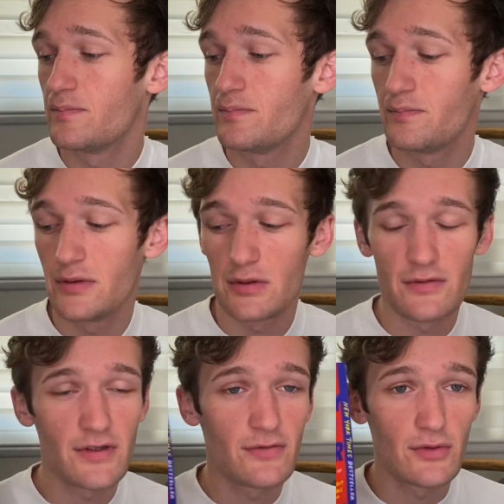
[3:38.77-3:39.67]

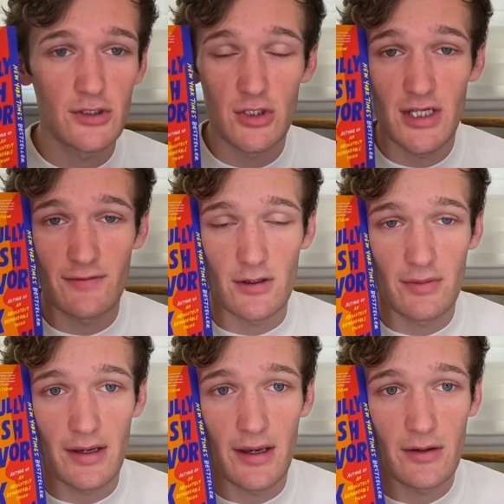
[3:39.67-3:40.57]
Beautifully Foolish Endeavor
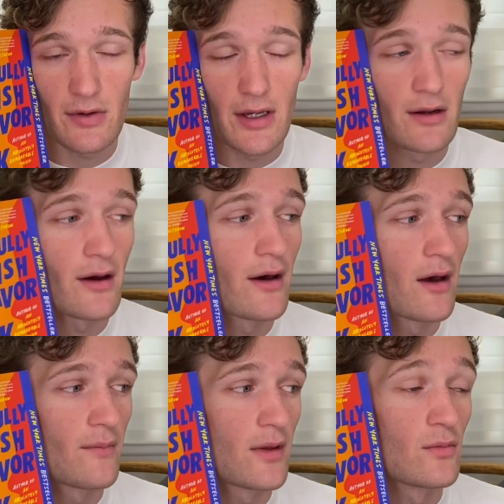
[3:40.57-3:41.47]
by Hank Green.
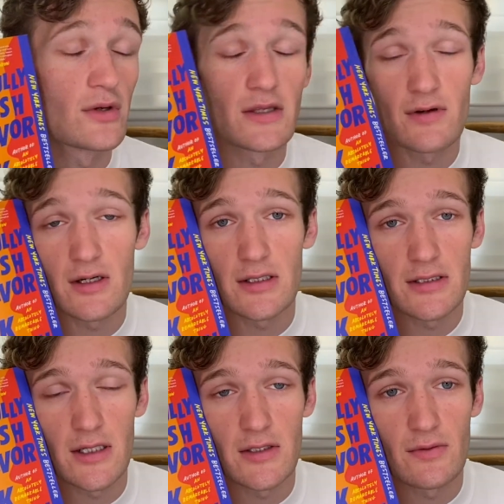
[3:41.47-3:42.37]
I'm really fucking
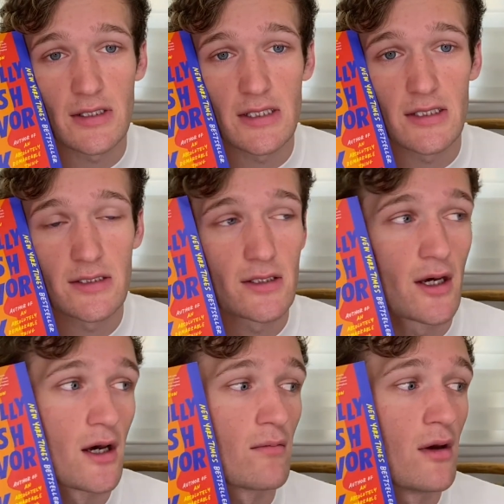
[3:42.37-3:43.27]
excited to read this.
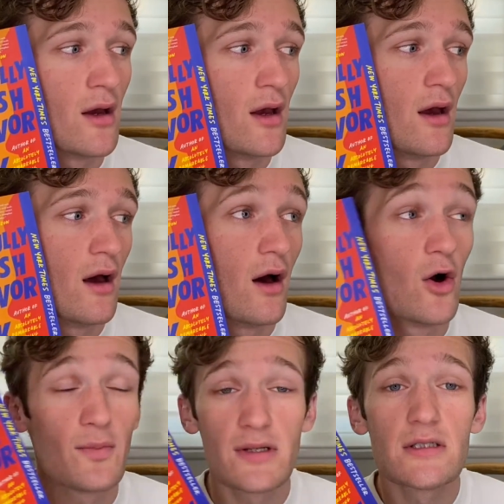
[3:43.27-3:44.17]

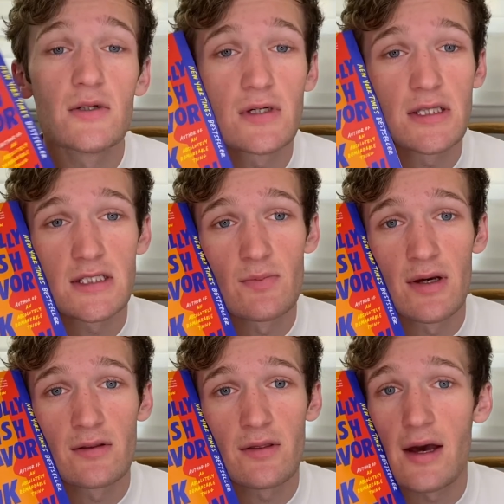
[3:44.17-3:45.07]
Hoping to do it this
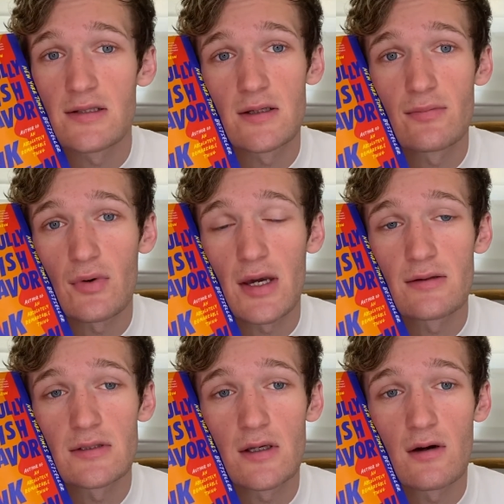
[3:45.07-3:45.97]
month at some
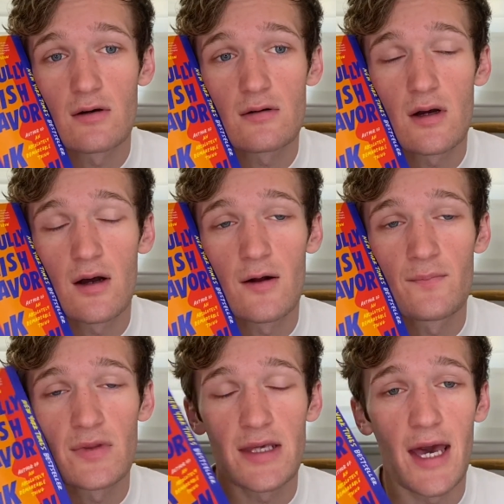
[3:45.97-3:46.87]
point. So,
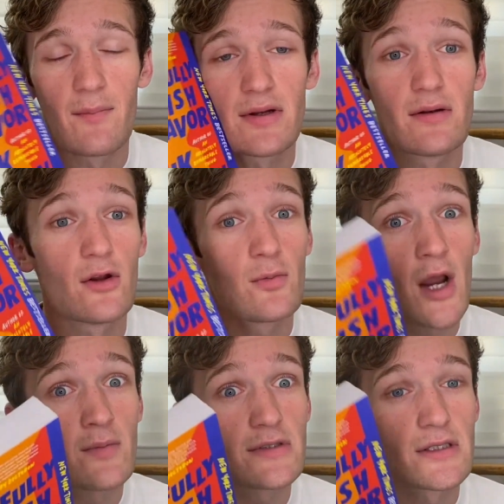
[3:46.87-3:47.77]
yeah, but no
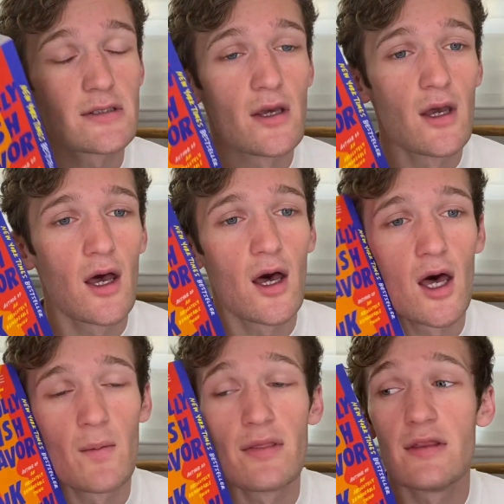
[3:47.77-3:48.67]
promises.
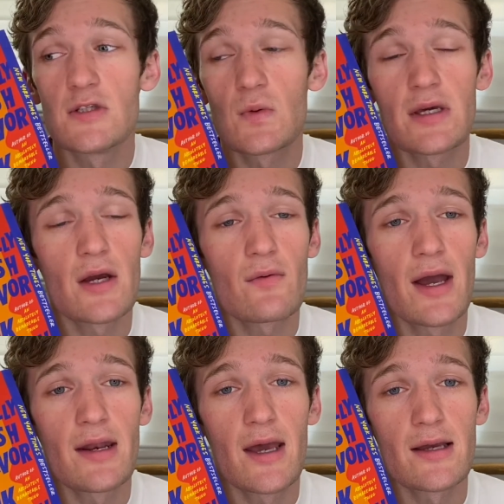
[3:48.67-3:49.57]
This will get
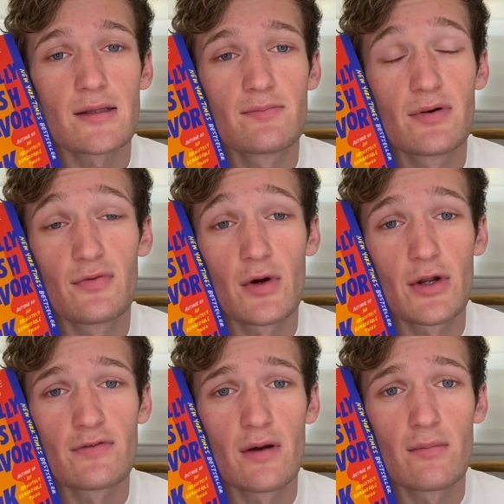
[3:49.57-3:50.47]
read before
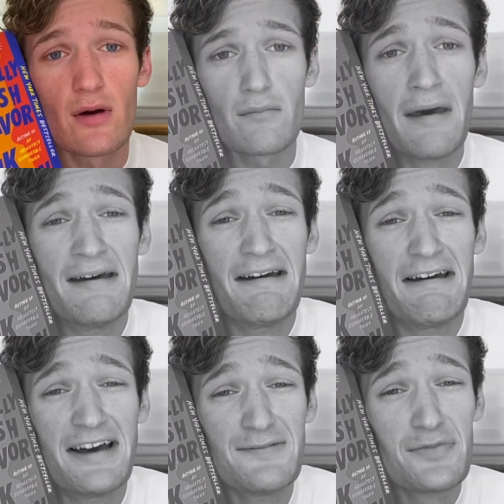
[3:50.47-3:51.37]
November.
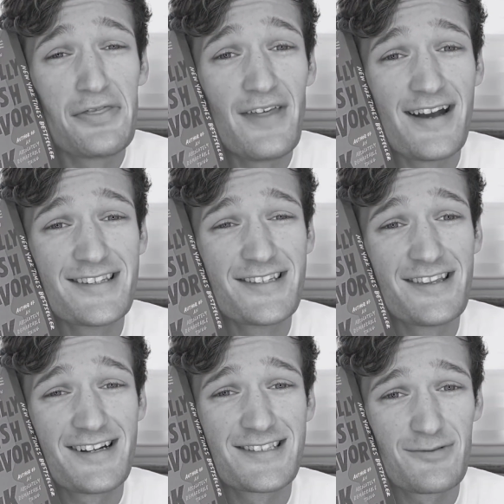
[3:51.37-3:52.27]

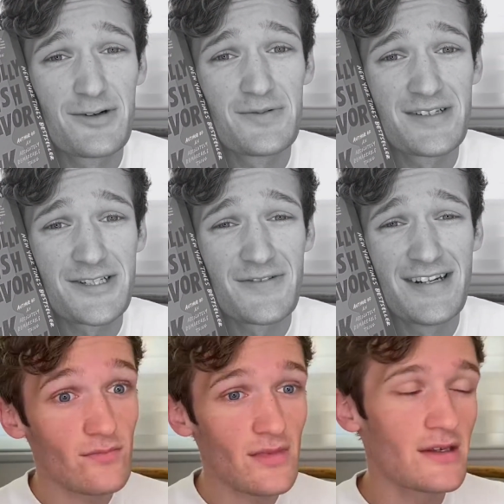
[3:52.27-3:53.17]
that's what we're
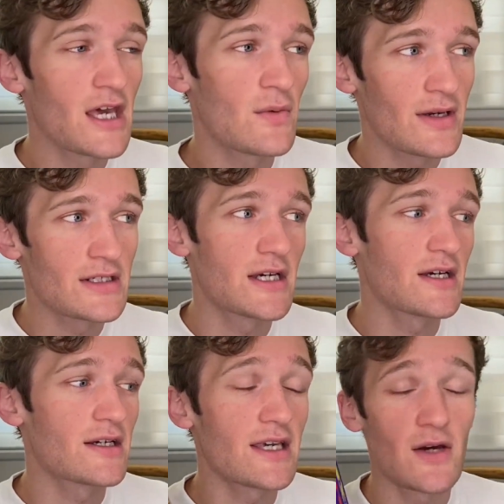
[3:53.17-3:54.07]
doing. Can't wait
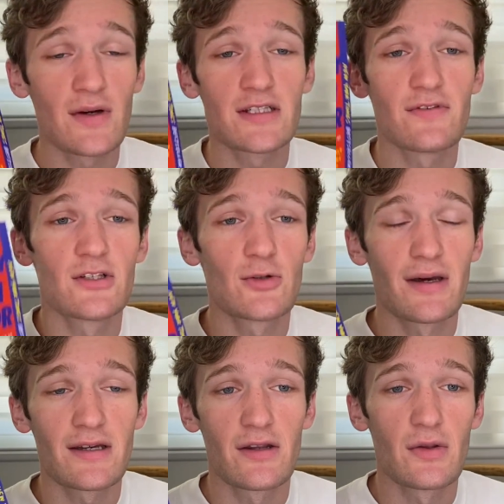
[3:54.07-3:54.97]
to venture
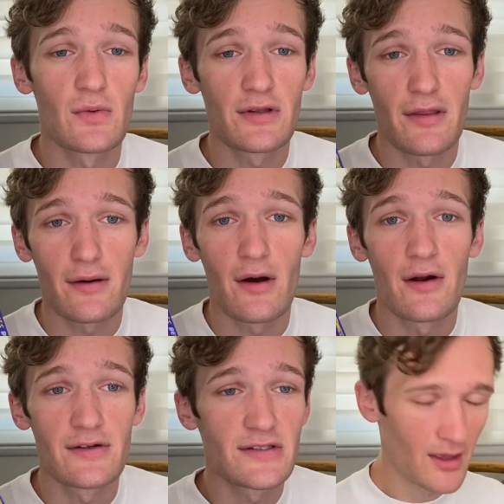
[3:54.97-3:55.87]
back into the world of the
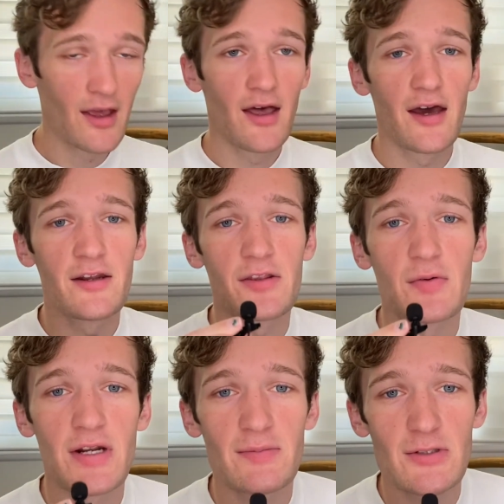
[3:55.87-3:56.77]
Carls. Another
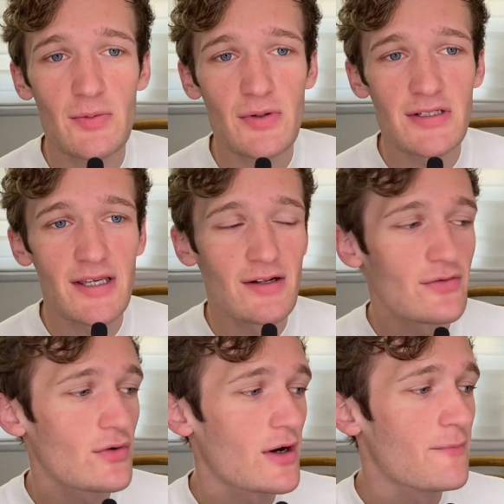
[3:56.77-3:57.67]
one I'm super excited
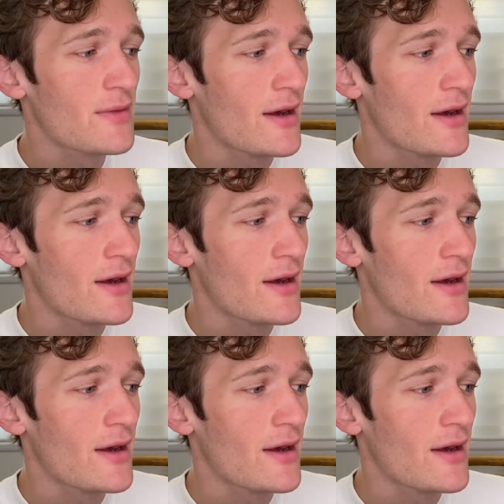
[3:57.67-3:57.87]
for.